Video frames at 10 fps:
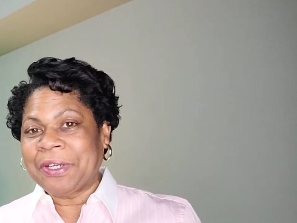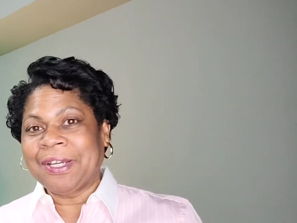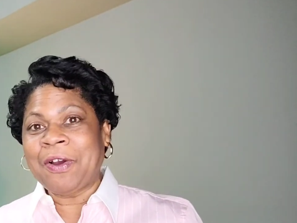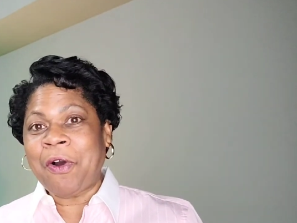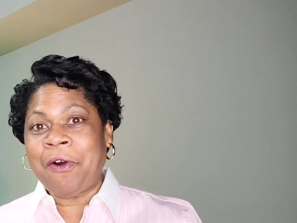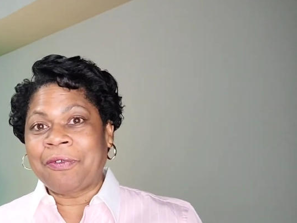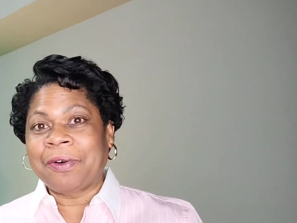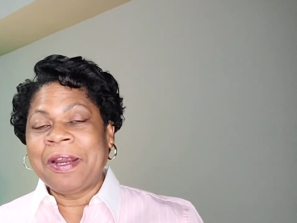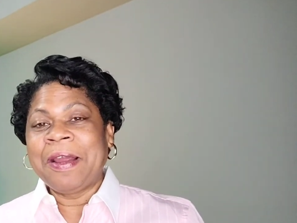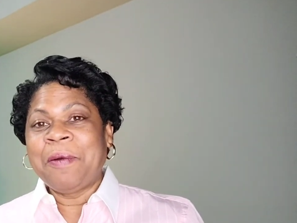going to go
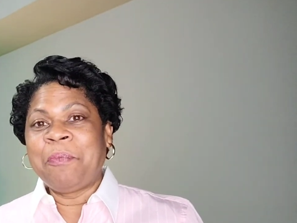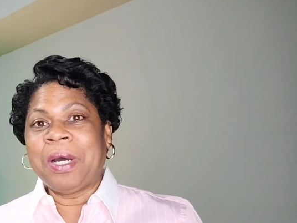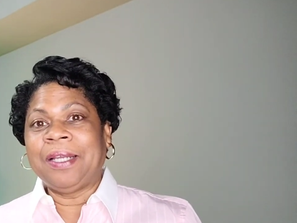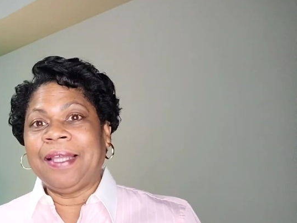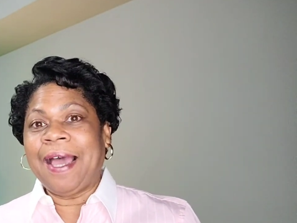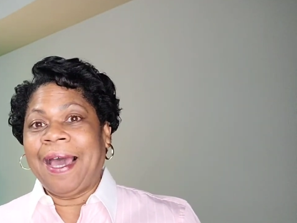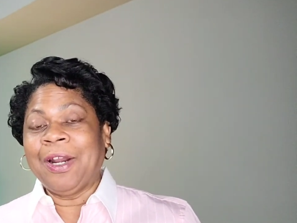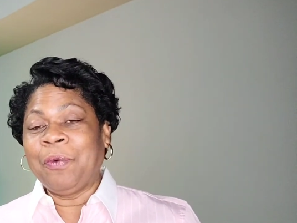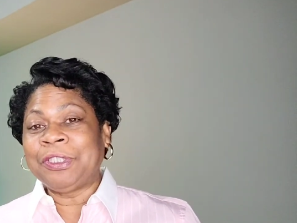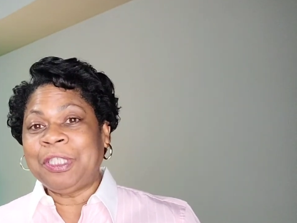over, but
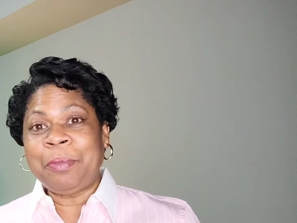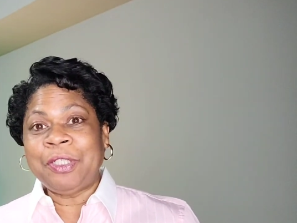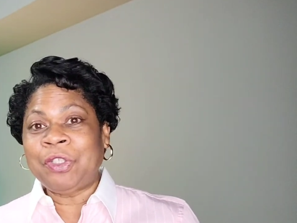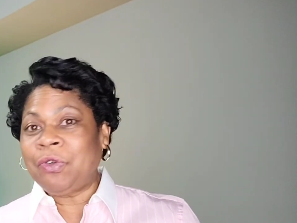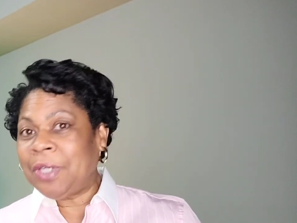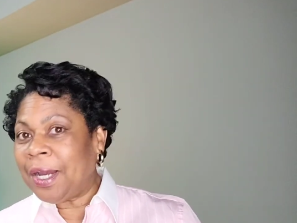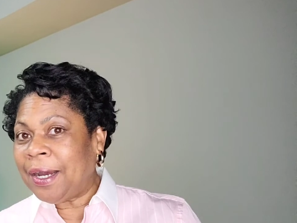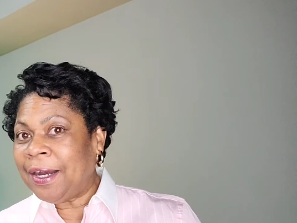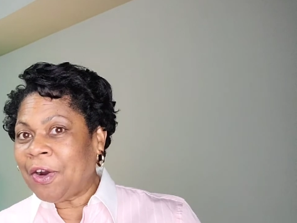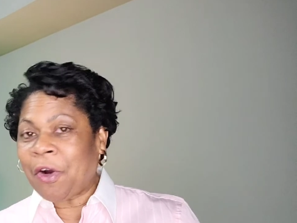I don't want you to be too
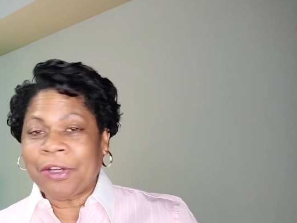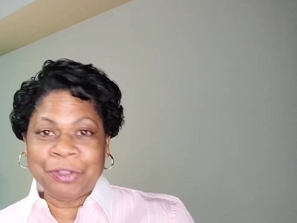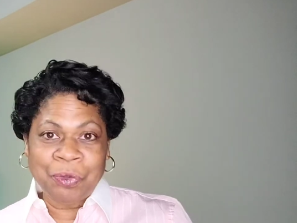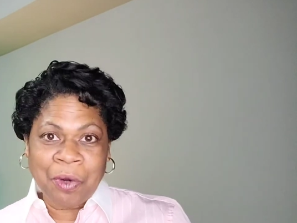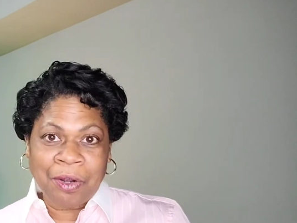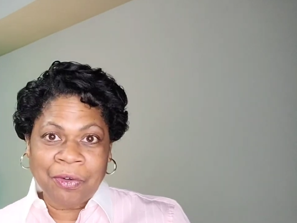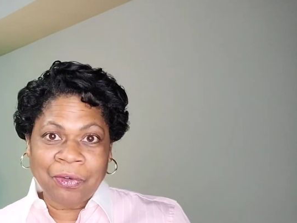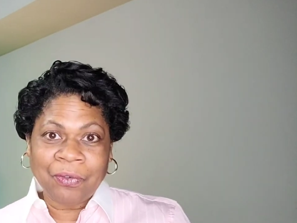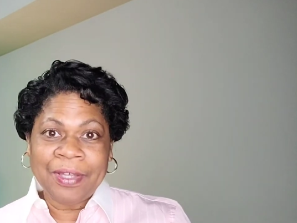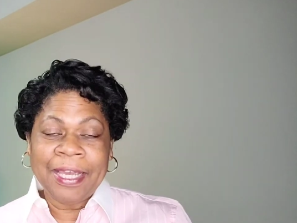young or too
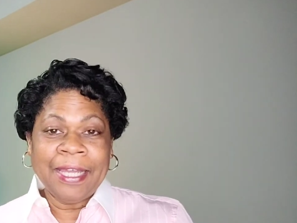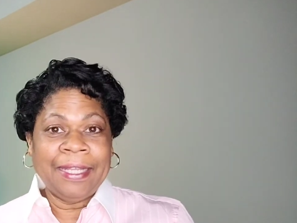old